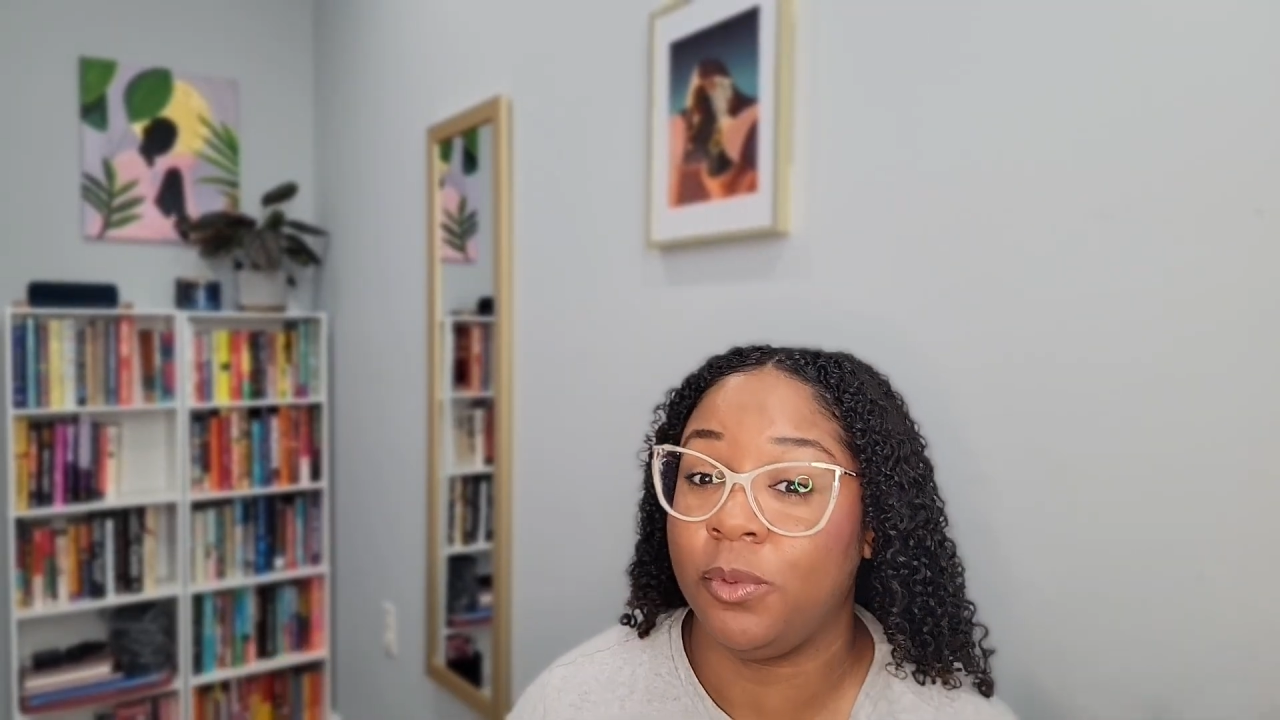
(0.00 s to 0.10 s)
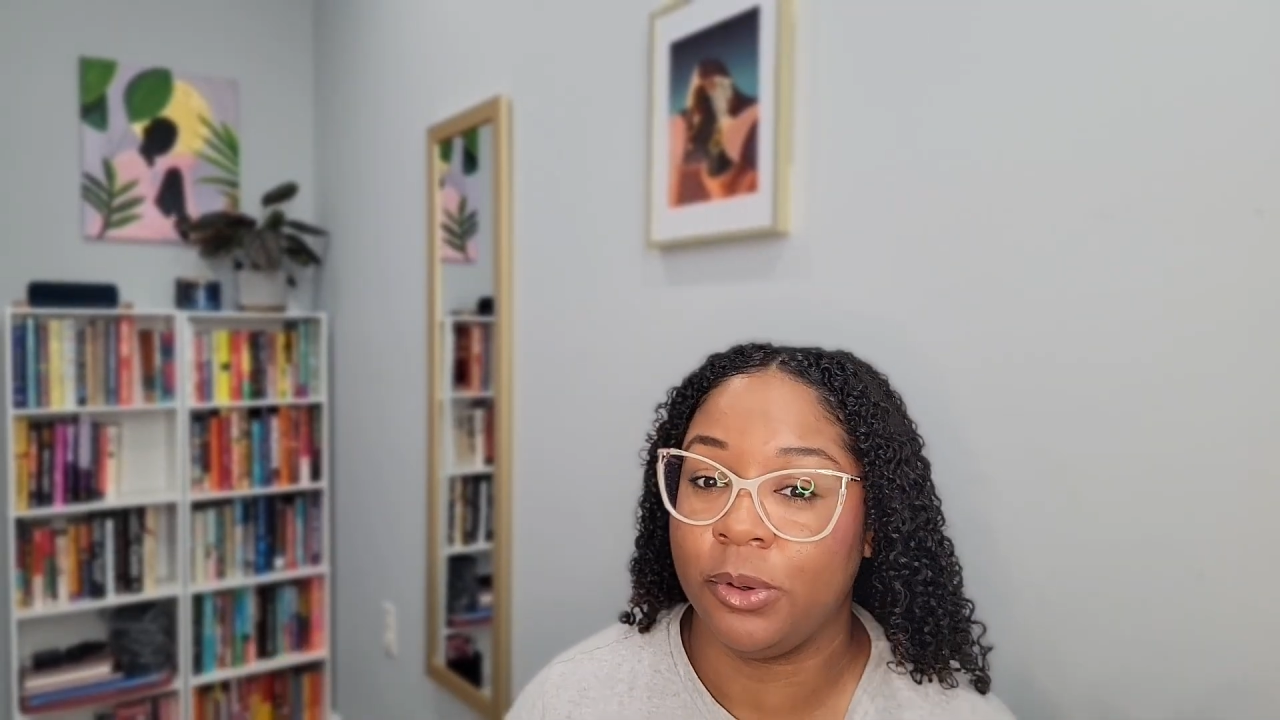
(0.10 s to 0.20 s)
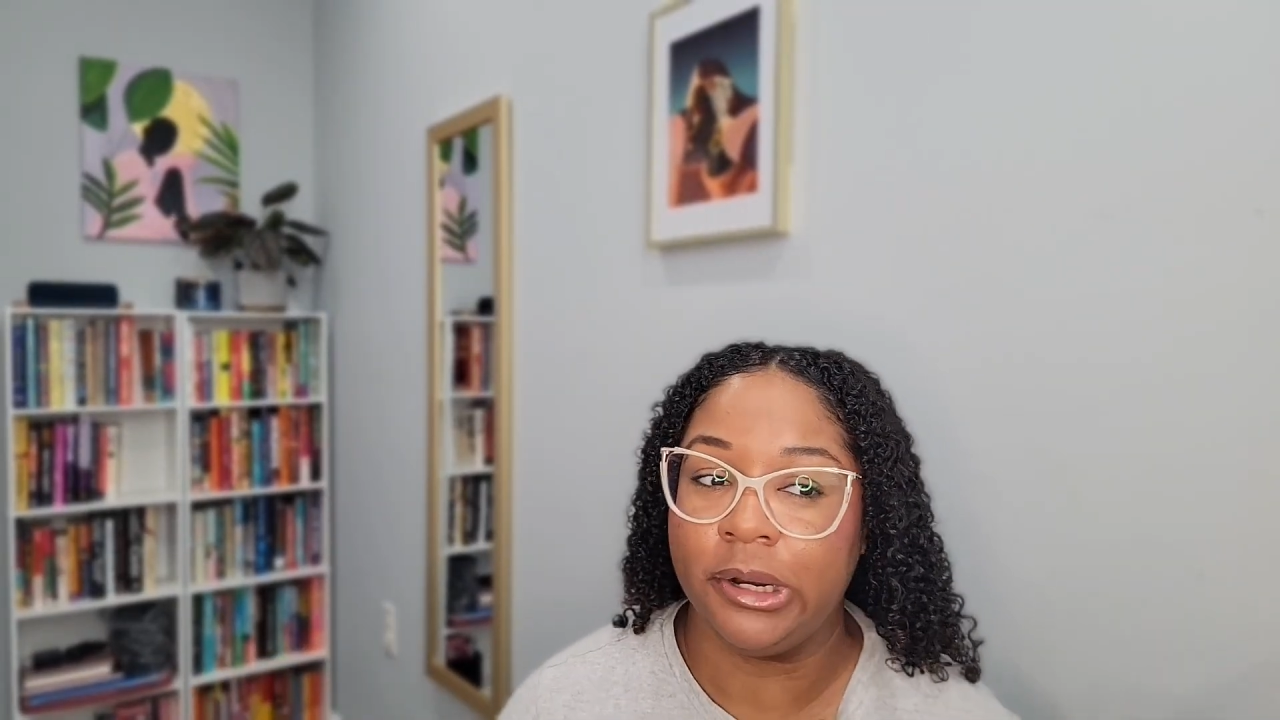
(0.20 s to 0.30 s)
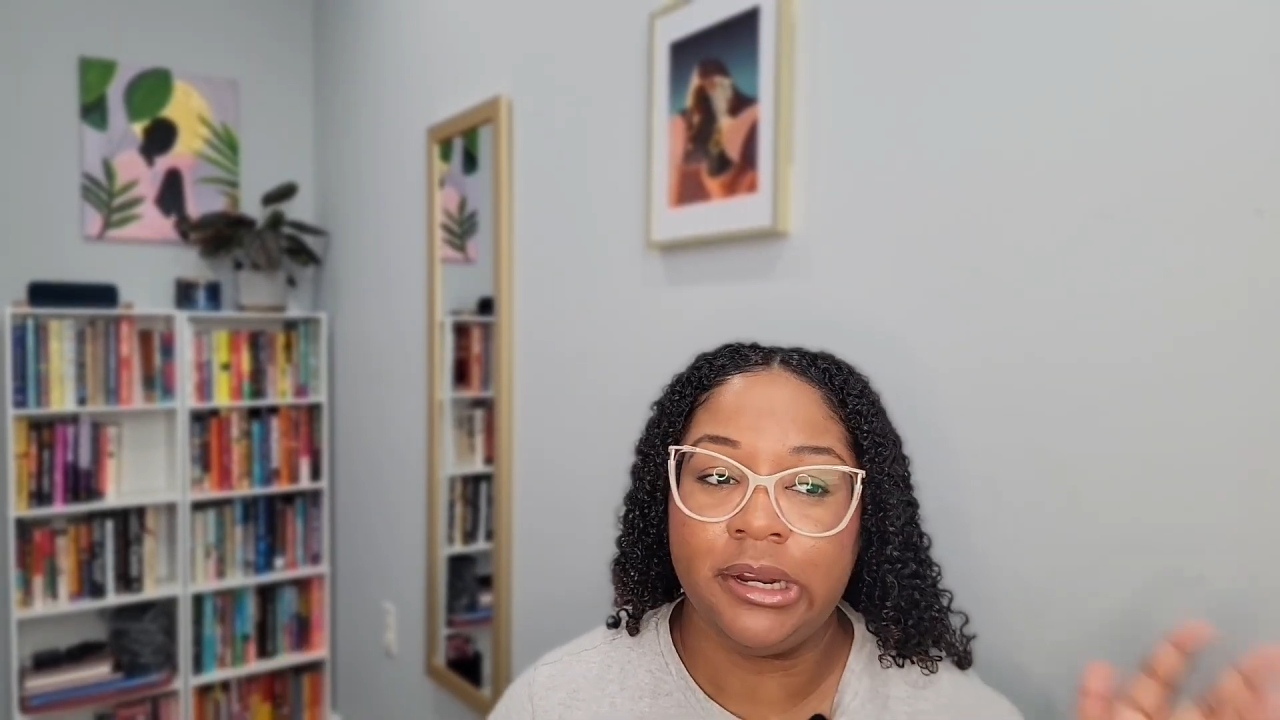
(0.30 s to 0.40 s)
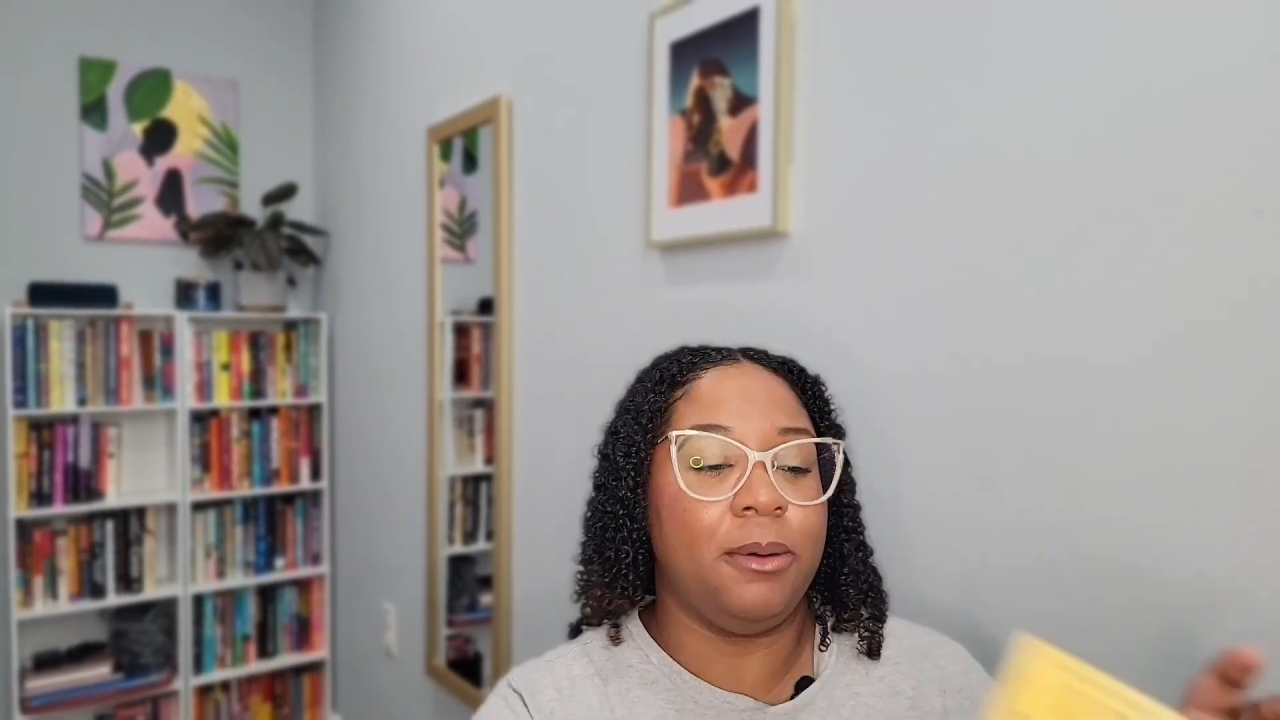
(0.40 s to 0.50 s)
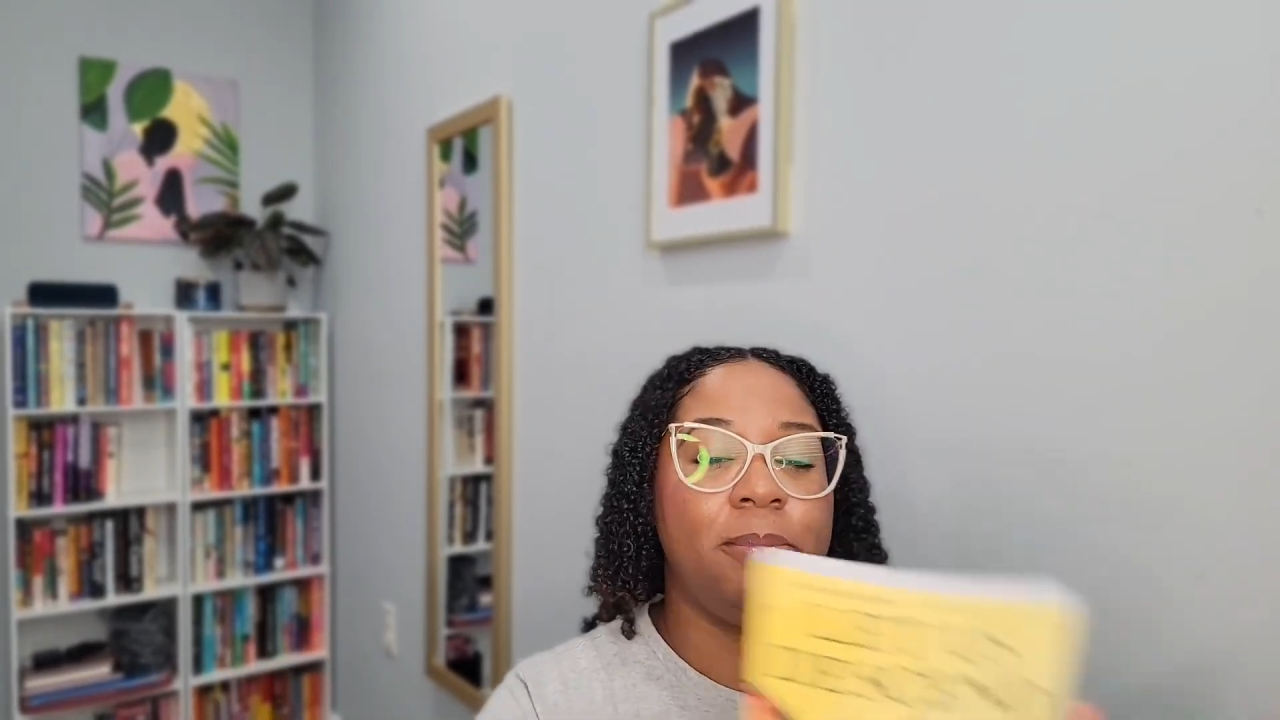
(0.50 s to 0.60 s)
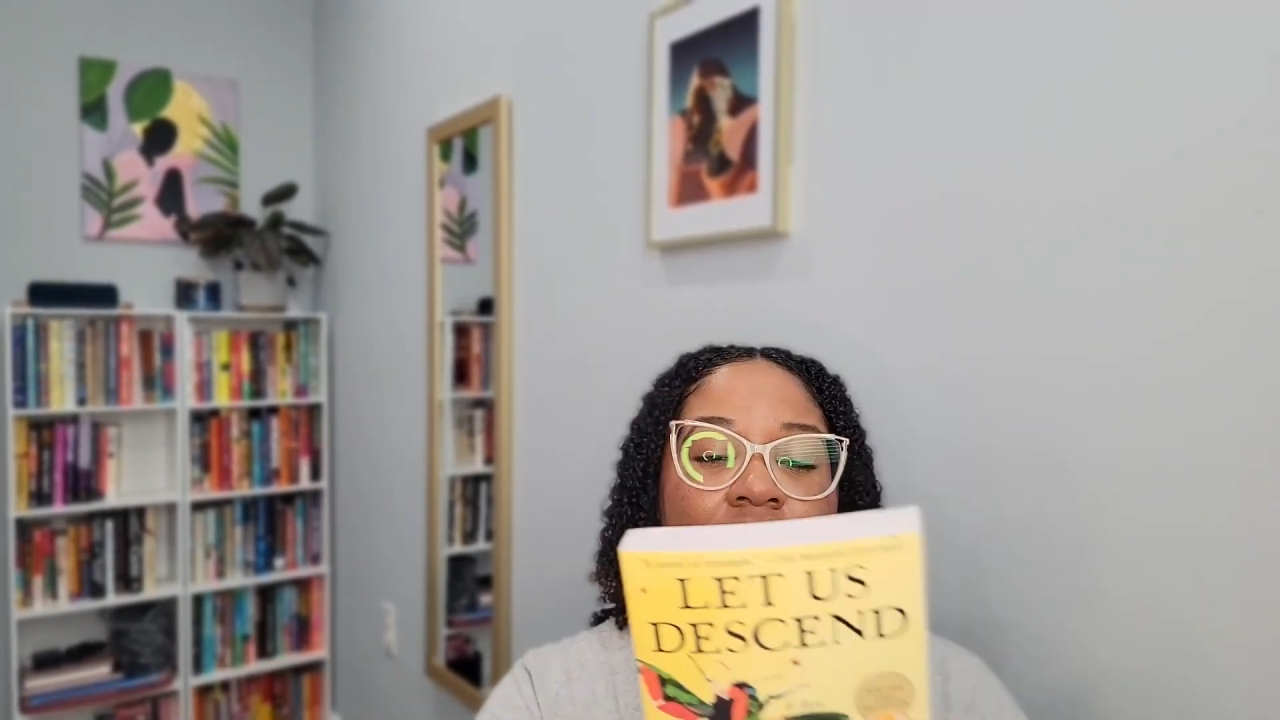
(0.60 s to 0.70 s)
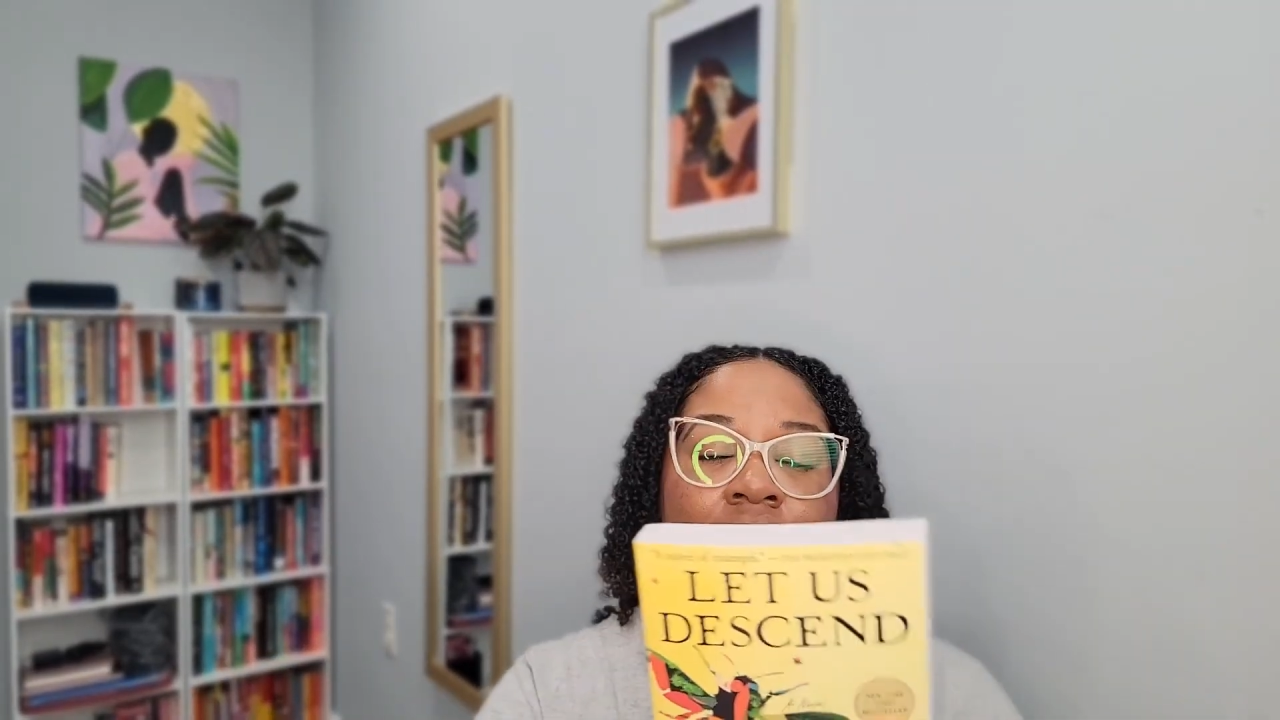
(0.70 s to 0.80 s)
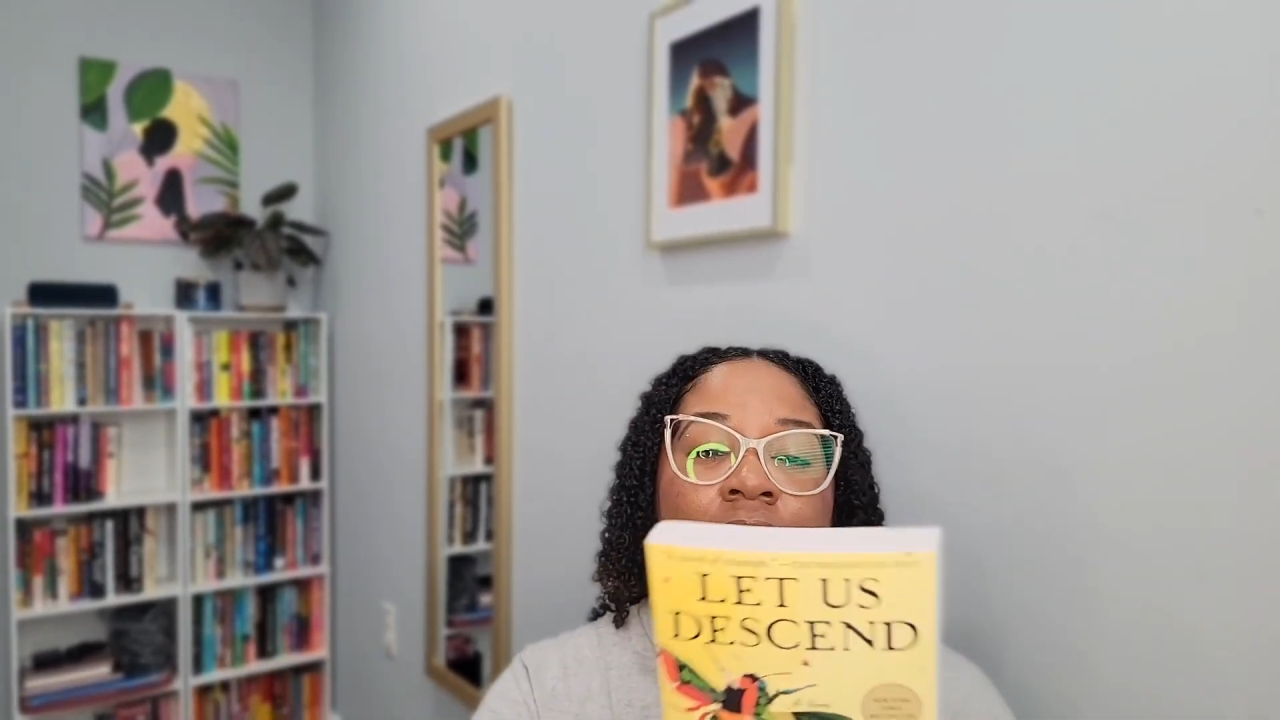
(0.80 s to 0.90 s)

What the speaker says: Ward, but